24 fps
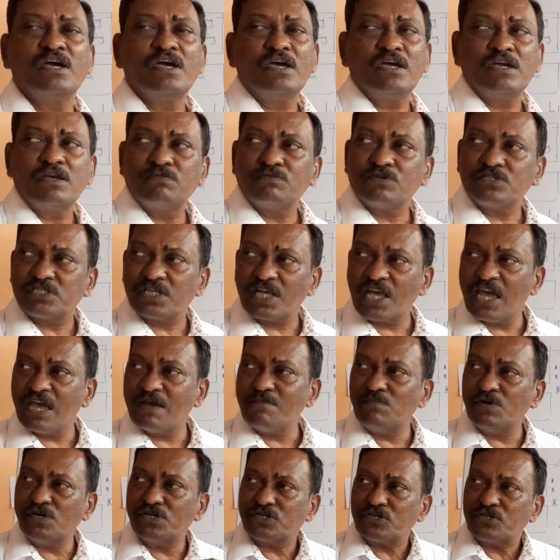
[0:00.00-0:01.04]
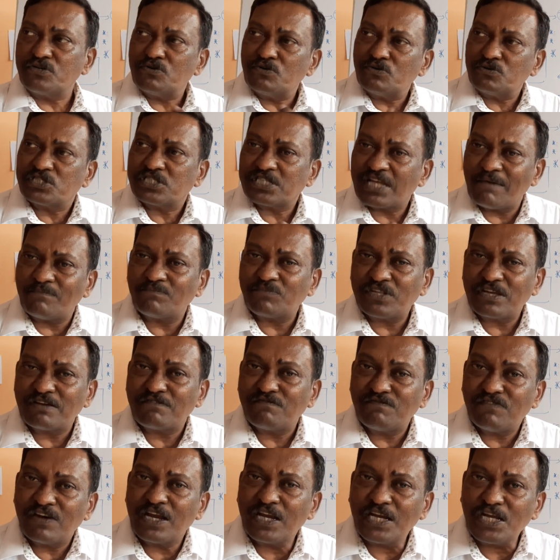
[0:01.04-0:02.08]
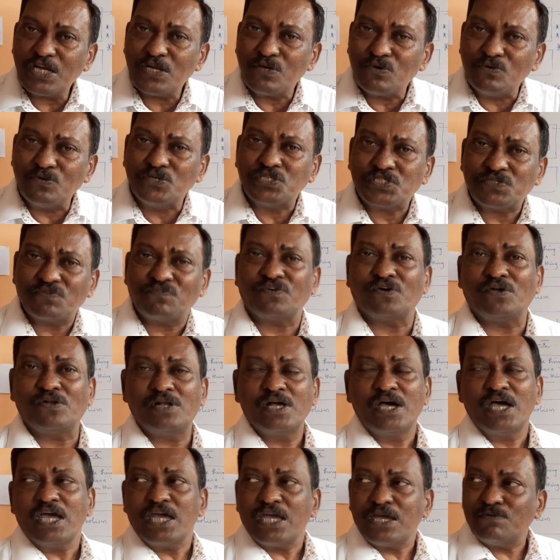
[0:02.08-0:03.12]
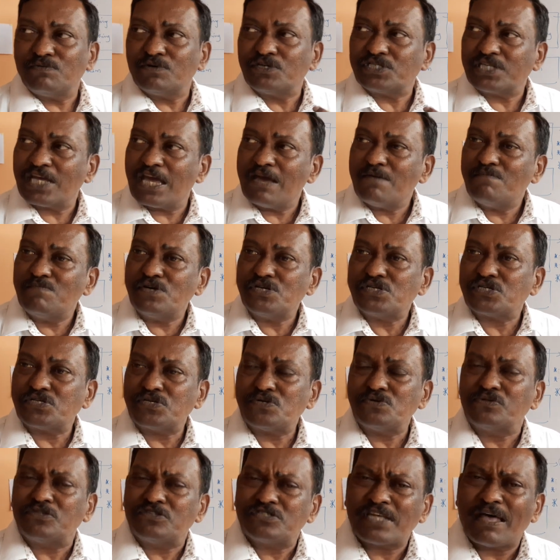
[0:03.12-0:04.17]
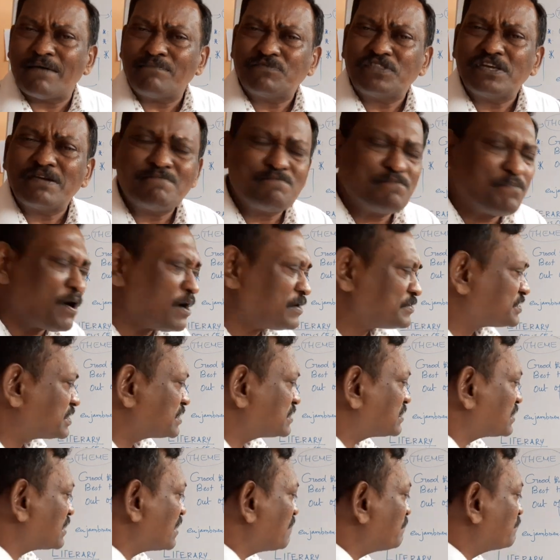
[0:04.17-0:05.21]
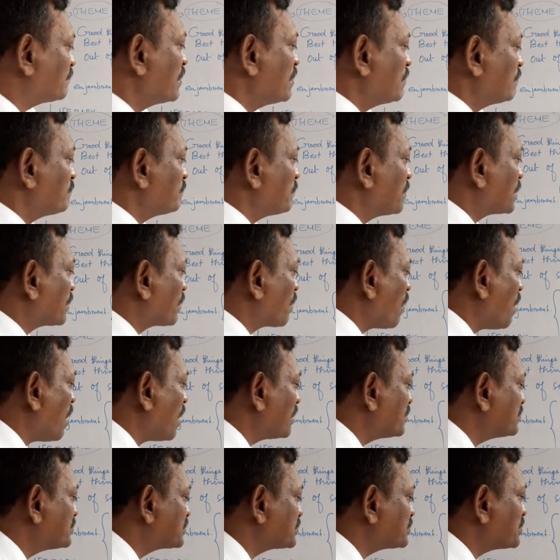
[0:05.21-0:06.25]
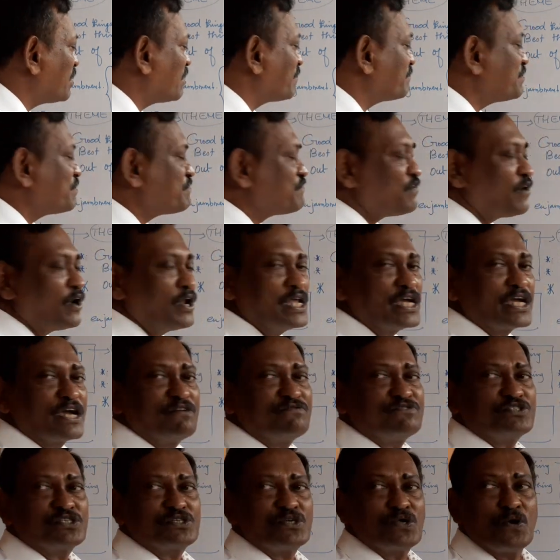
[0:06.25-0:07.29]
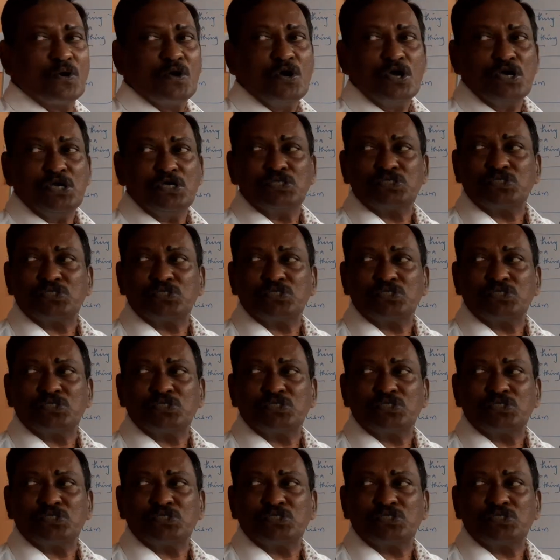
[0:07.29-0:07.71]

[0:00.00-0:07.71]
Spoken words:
He was able to do something very useful. He was able to do something positive because of the falling of snow.